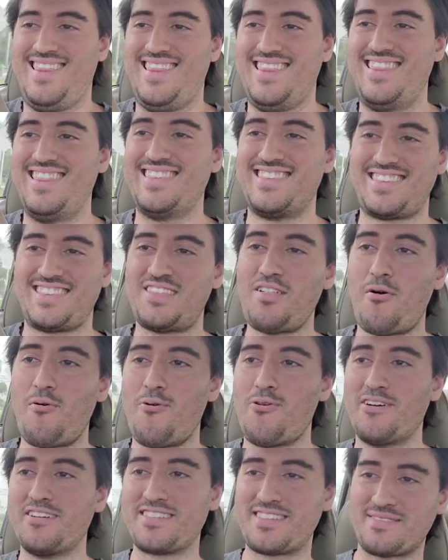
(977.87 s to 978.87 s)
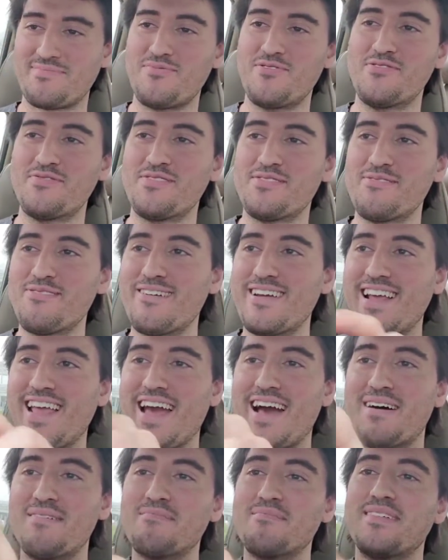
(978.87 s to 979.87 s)
This is the worst movie
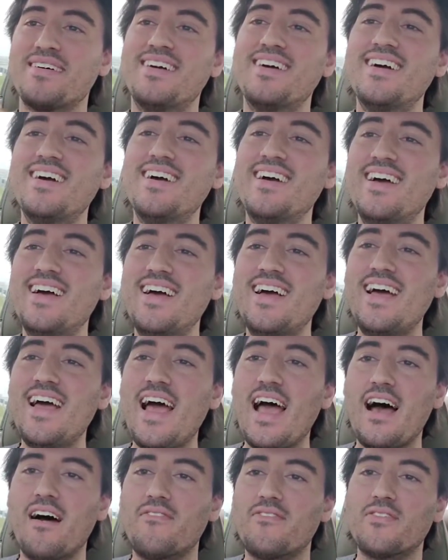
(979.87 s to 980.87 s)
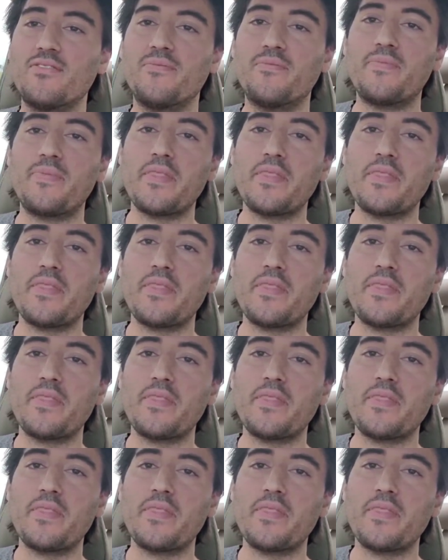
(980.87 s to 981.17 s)
recap ever.